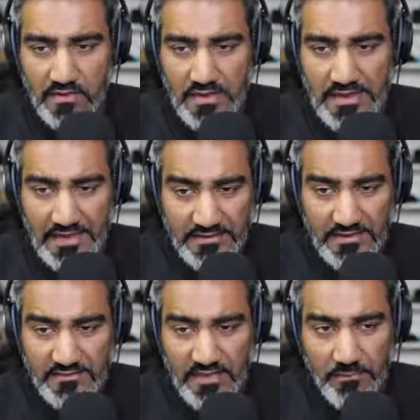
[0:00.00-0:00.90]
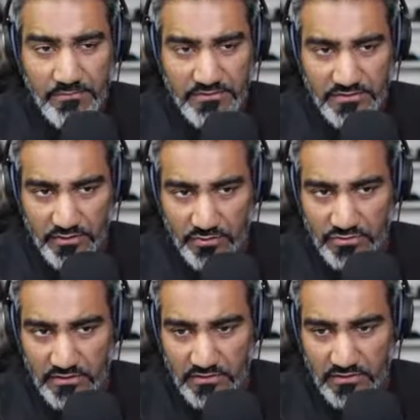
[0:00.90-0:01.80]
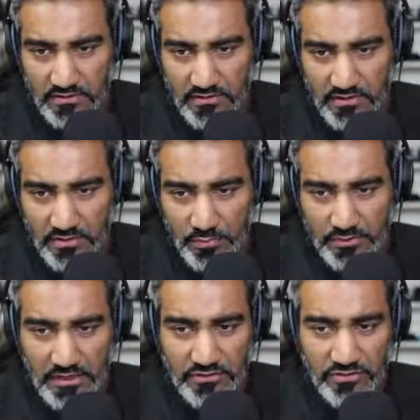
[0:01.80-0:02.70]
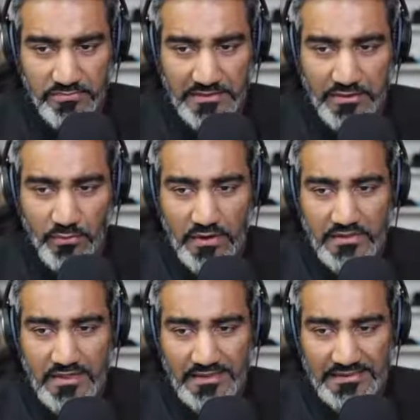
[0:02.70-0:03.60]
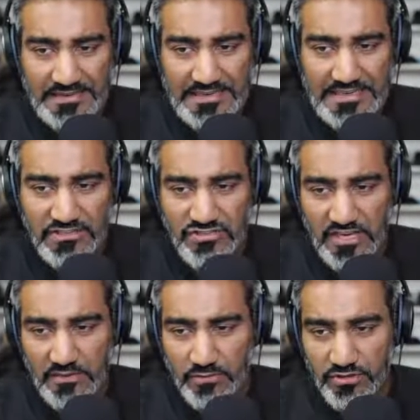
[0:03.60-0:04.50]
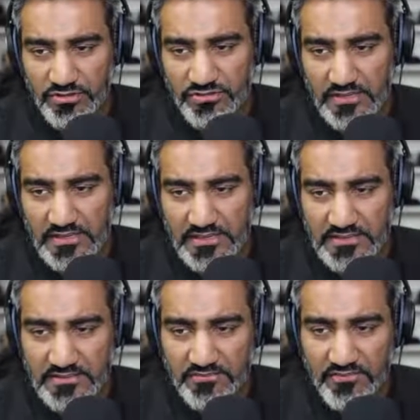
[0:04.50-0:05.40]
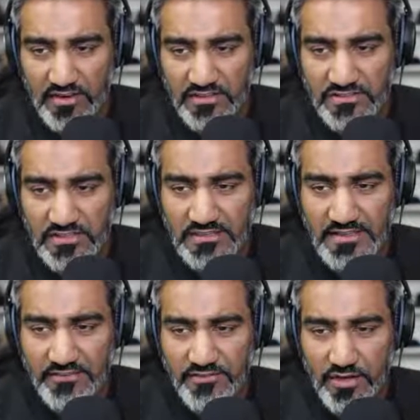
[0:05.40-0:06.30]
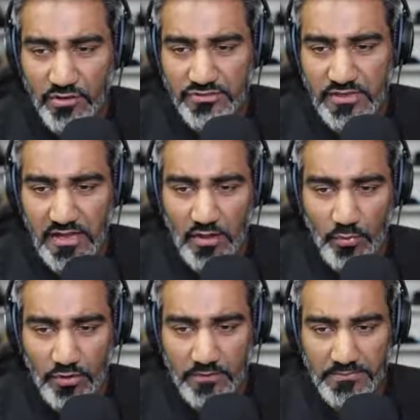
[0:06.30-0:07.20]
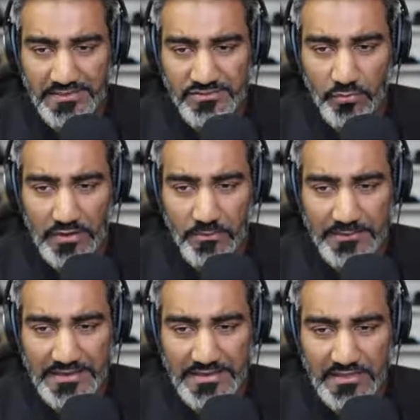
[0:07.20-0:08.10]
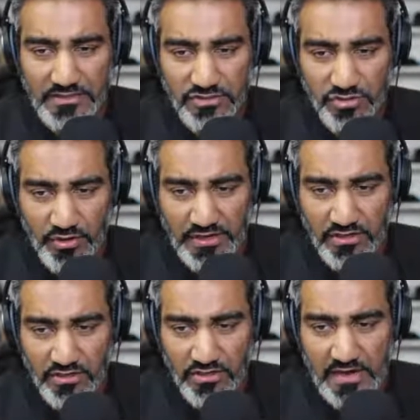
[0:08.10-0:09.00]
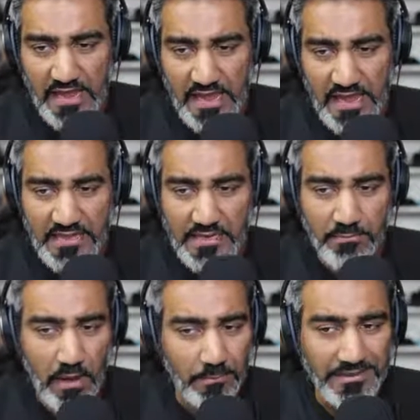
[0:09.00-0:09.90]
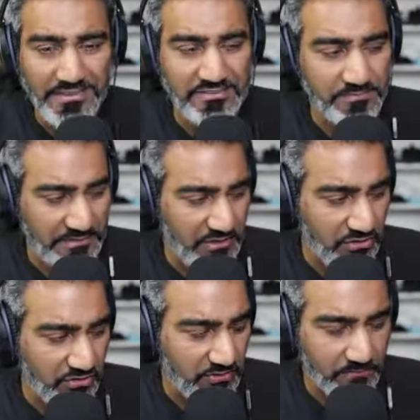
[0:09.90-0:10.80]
In this episode, we get to speak with Lee Chambers. He's a functional life coach, workplace well-being trainer, and a public speaker.